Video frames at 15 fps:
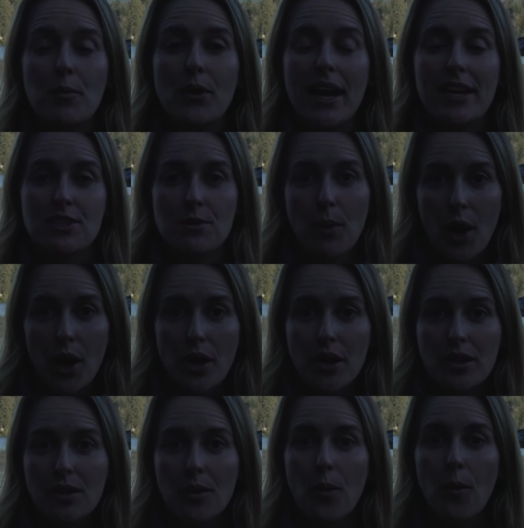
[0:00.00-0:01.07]
We had to
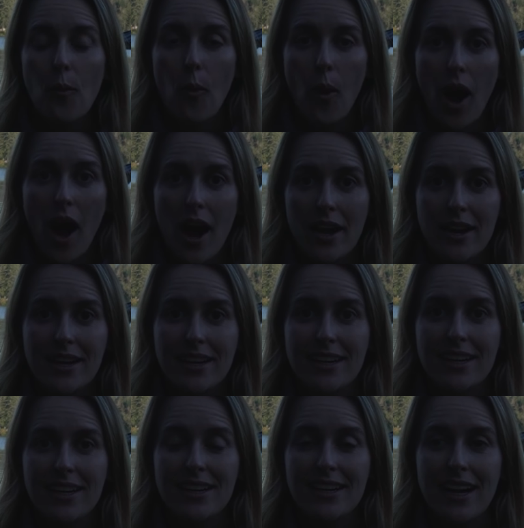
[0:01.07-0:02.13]
park, walk
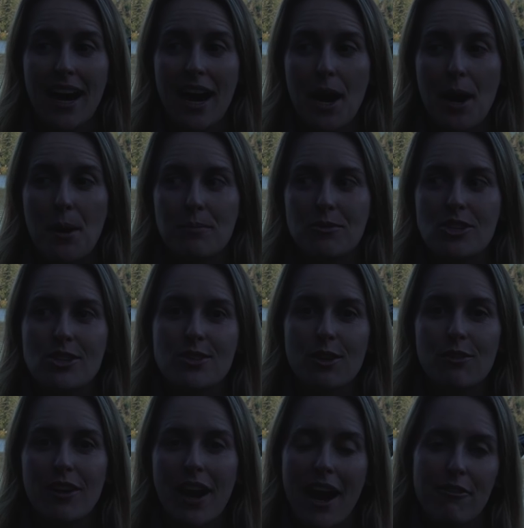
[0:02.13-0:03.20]
um, just
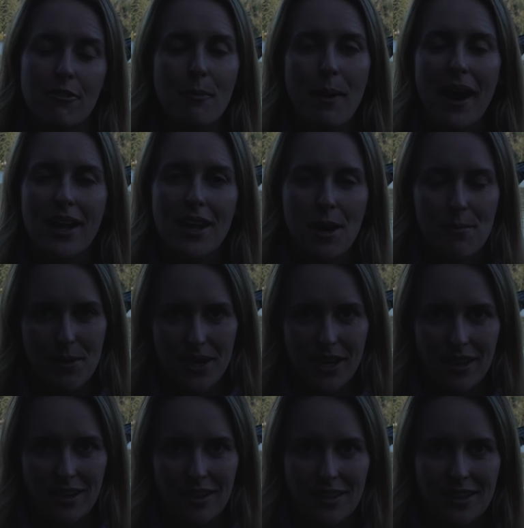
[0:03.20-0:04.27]
over half a mile up a
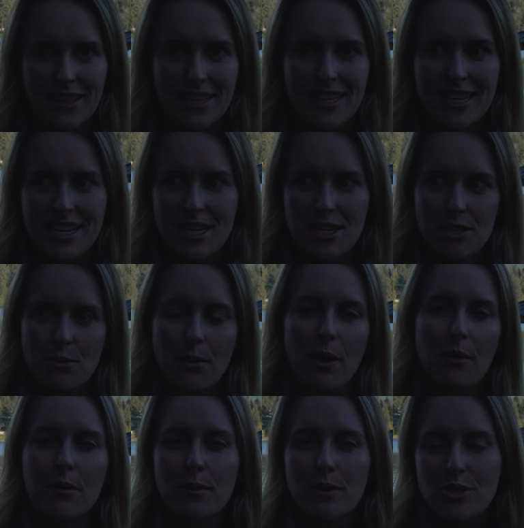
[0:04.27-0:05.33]
hill to
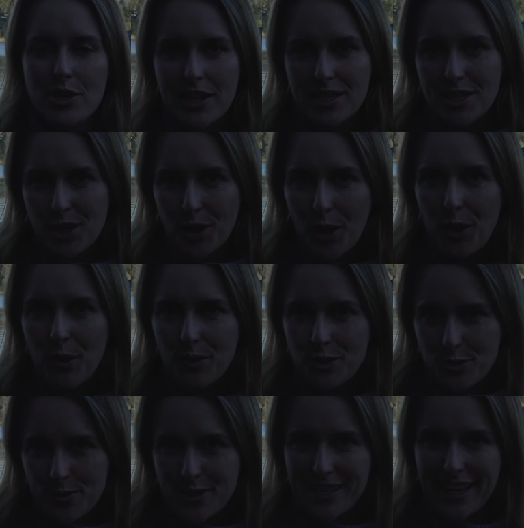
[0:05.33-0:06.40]
where we were trying to go,
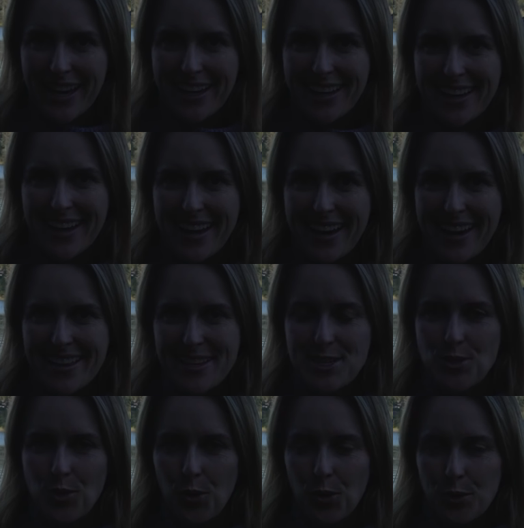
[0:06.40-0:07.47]
which was like
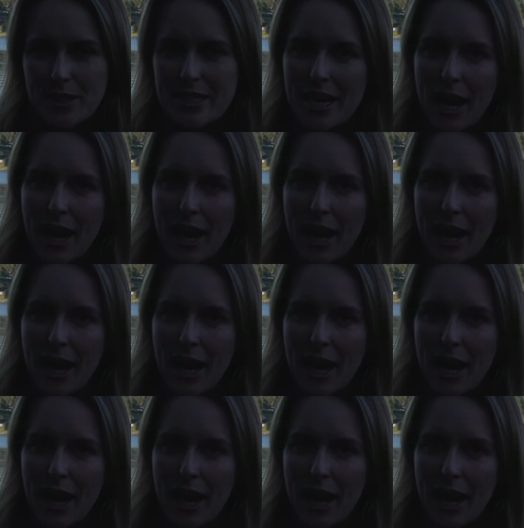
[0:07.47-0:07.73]
this old